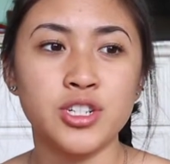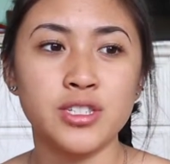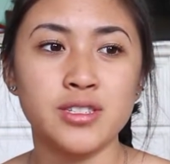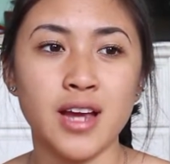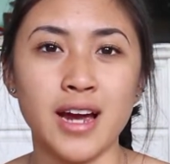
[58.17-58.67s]

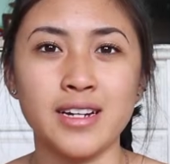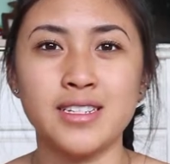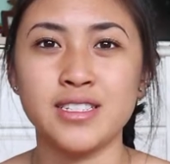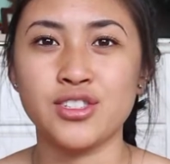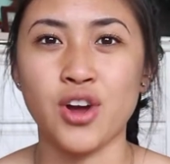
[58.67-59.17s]
just kind of
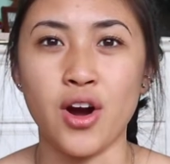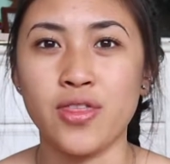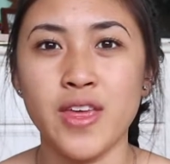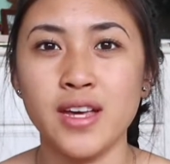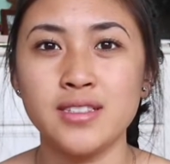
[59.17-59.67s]

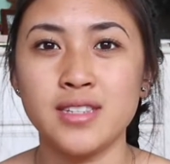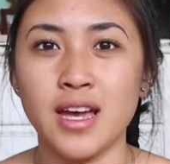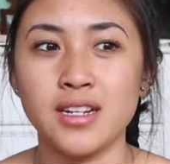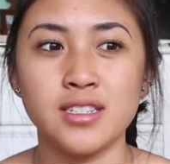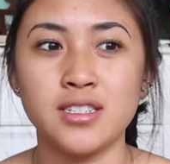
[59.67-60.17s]
discard this
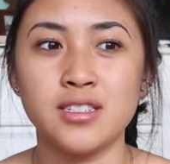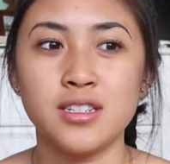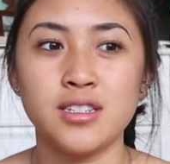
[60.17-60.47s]
and